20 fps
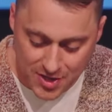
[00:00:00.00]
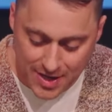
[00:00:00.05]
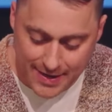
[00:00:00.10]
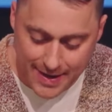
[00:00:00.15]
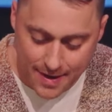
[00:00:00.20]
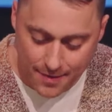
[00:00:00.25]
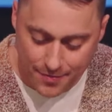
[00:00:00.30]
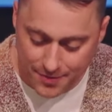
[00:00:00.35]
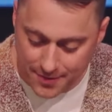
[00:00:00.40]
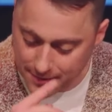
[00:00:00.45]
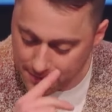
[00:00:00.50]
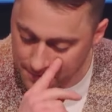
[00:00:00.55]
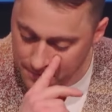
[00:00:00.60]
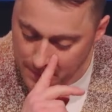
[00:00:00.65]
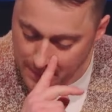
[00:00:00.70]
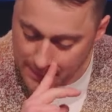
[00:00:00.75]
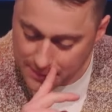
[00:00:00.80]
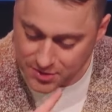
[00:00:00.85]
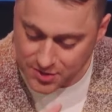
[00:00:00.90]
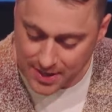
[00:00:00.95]
Check out
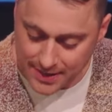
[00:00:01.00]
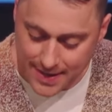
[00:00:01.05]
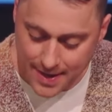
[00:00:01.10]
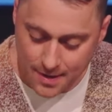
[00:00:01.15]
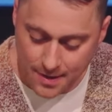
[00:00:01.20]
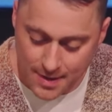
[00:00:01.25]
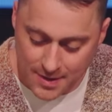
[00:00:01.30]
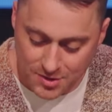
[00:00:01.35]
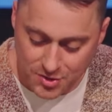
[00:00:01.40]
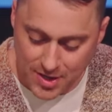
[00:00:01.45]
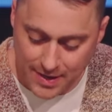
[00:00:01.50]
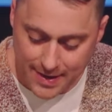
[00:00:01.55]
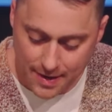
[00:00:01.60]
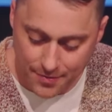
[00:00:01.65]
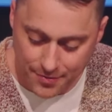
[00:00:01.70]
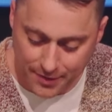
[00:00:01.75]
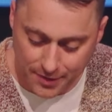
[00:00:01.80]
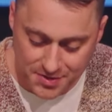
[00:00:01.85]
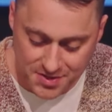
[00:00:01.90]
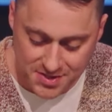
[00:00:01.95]

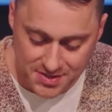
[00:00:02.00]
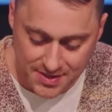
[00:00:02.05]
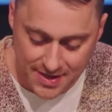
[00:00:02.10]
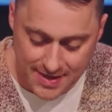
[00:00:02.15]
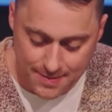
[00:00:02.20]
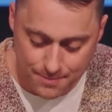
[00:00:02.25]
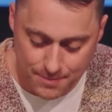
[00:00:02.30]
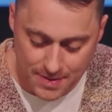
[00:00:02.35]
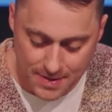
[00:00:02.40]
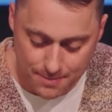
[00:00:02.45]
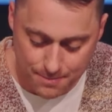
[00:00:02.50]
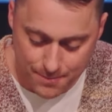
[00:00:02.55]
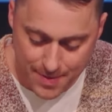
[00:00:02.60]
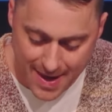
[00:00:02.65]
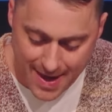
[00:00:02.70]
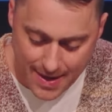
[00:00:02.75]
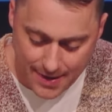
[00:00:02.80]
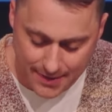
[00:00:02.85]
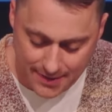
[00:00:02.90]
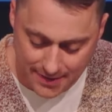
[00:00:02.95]
their statement
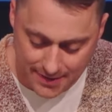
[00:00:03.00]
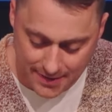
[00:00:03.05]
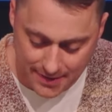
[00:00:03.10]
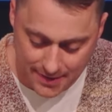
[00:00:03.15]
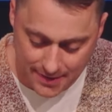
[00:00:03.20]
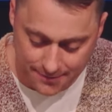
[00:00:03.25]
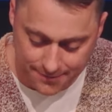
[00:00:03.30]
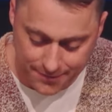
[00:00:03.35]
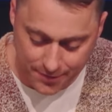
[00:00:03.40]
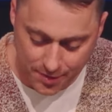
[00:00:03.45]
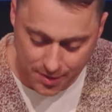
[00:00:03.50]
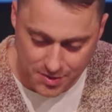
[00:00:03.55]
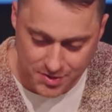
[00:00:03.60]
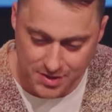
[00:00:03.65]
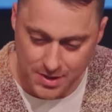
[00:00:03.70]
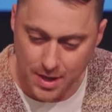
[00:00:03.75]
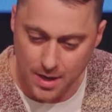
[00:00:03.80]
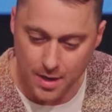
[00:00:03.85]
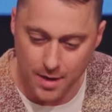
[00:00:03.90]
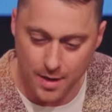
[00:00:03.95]
back in verse